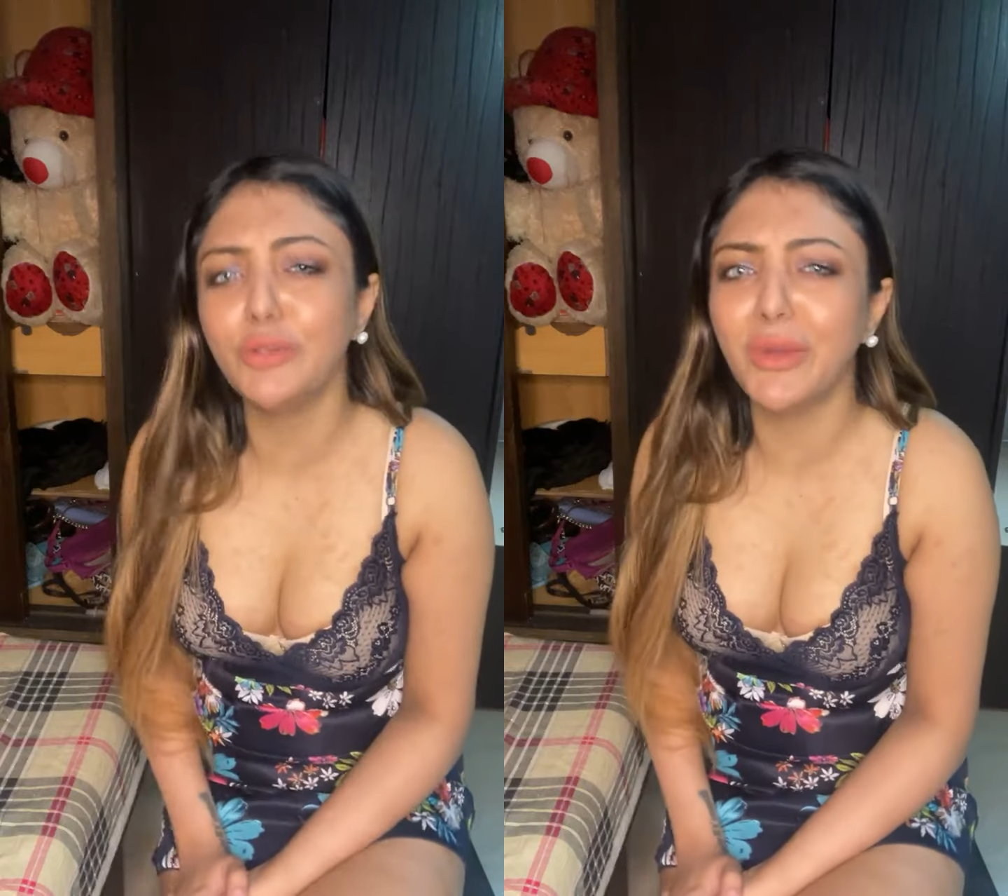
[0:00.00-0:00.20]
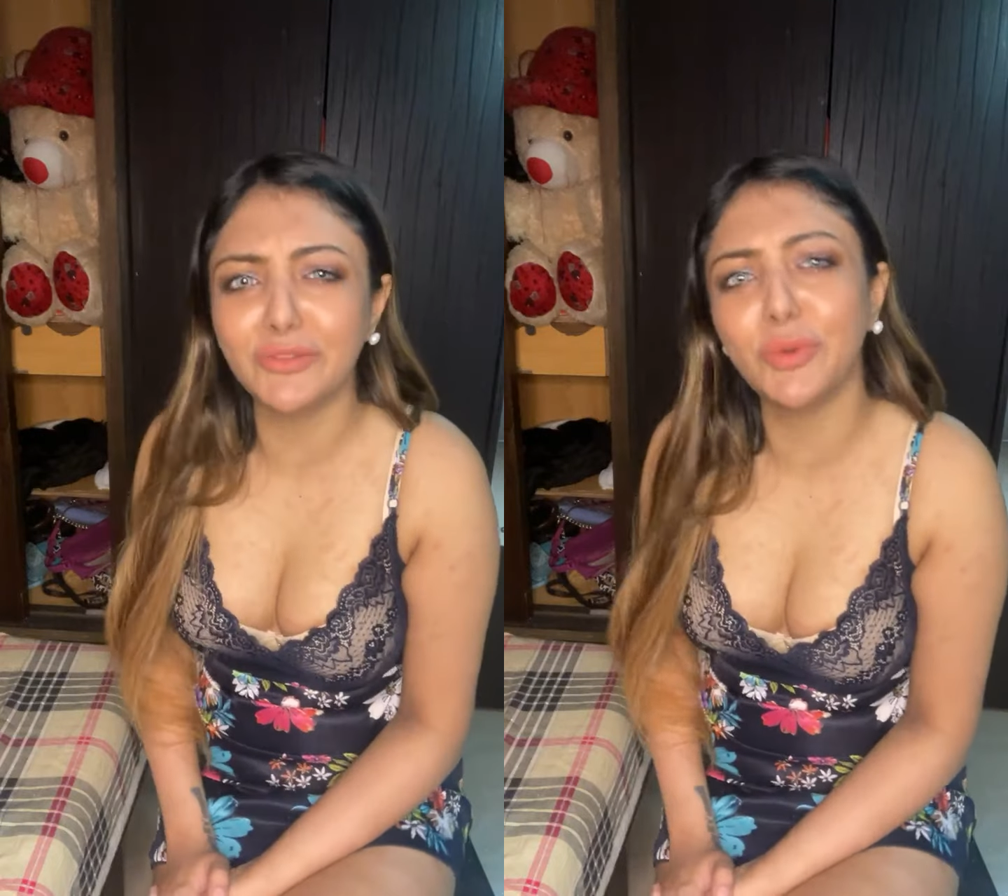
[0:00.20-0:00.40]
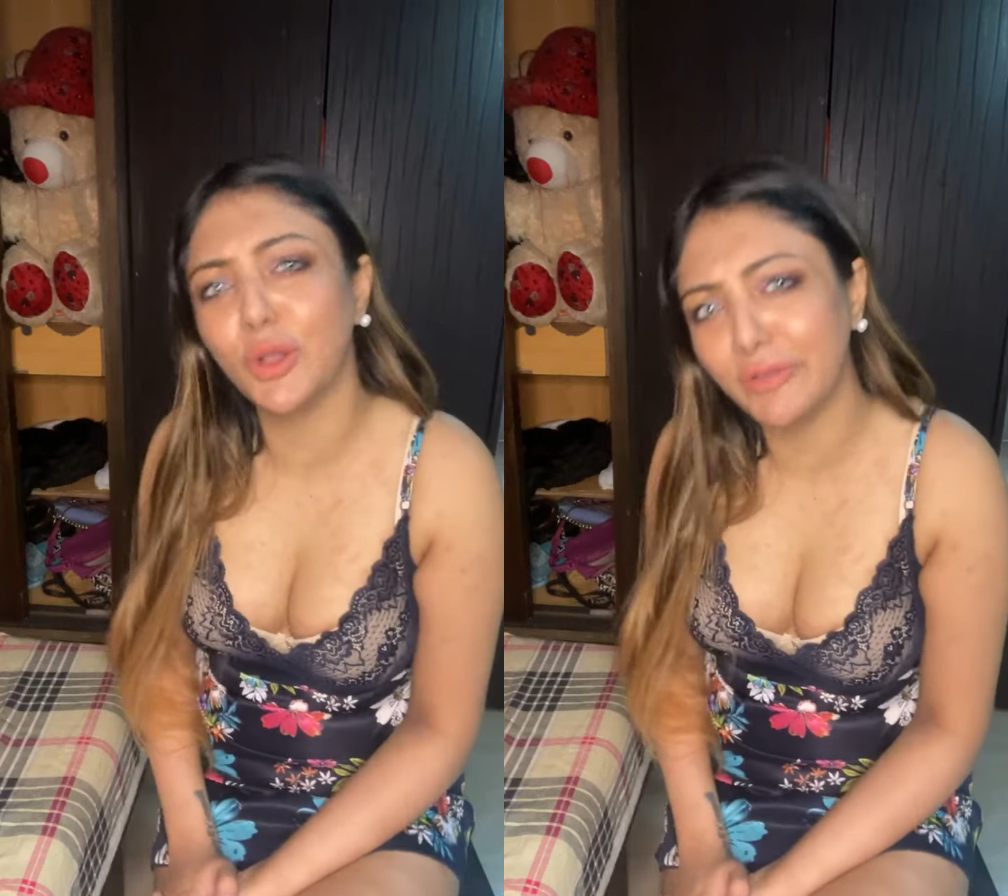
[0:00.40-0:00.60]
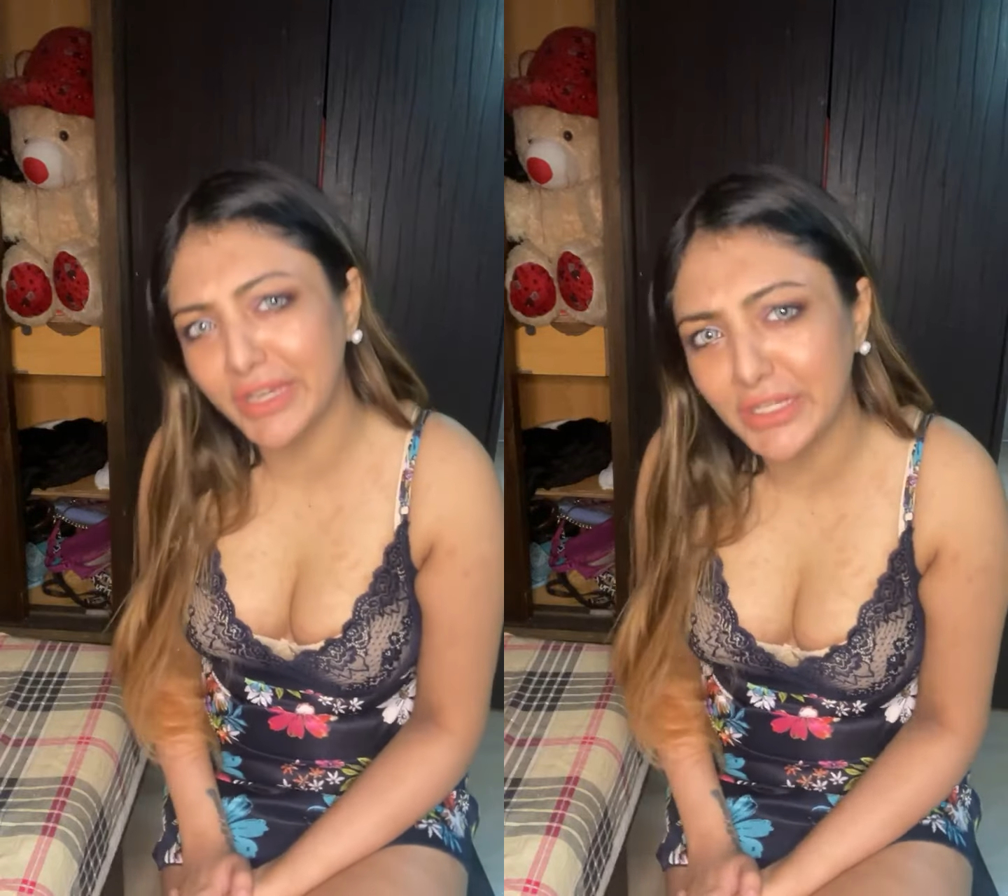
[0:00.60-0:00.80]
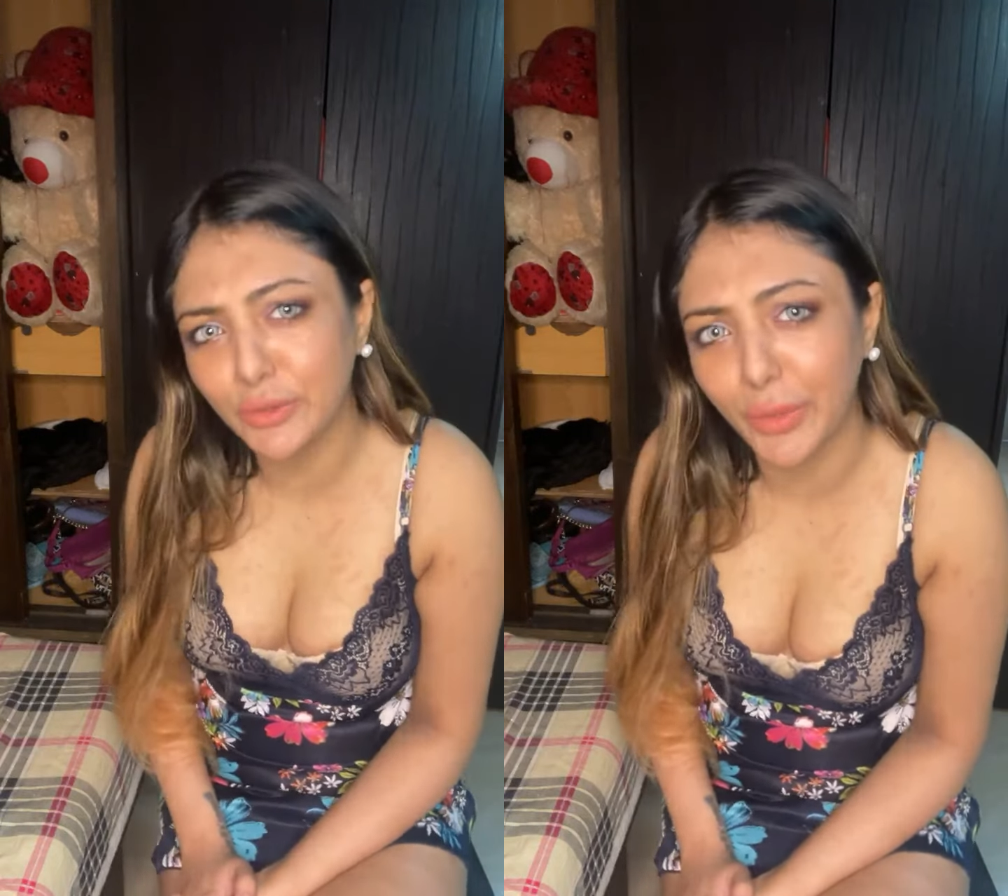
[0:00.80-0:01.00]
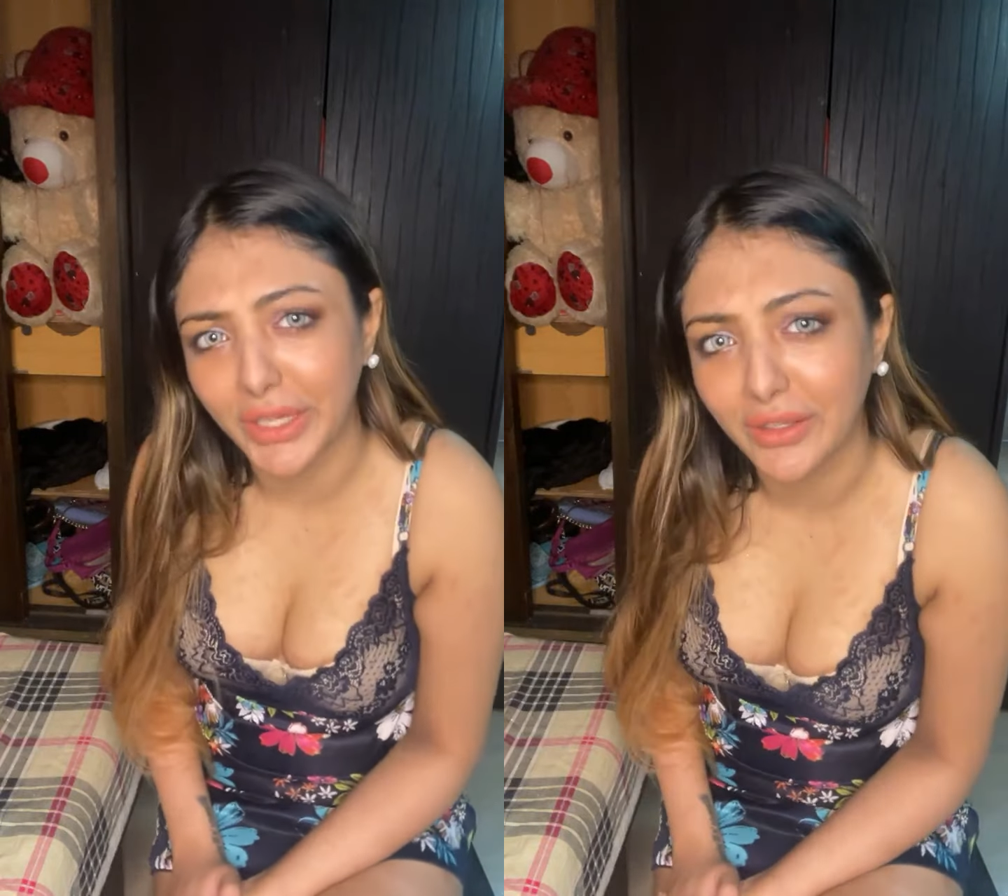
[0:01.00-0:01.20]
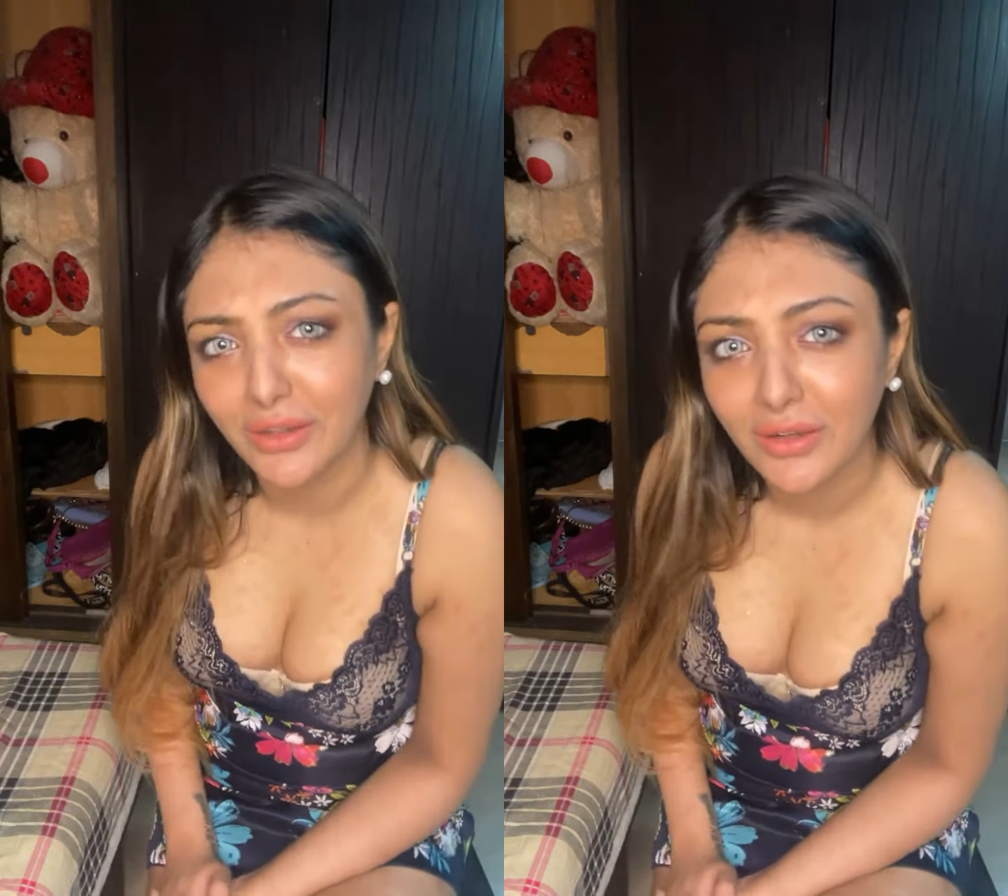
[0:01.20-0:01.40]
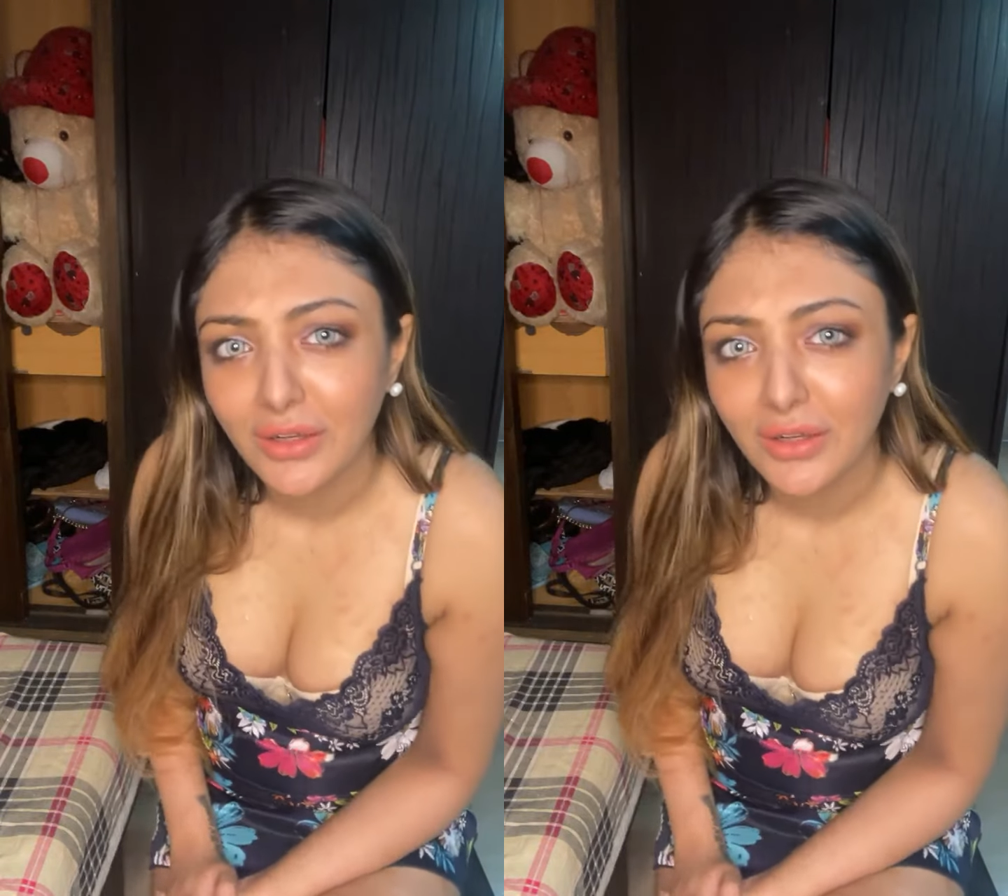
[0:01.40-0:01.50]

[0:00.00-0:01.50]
Or you must be already knowing.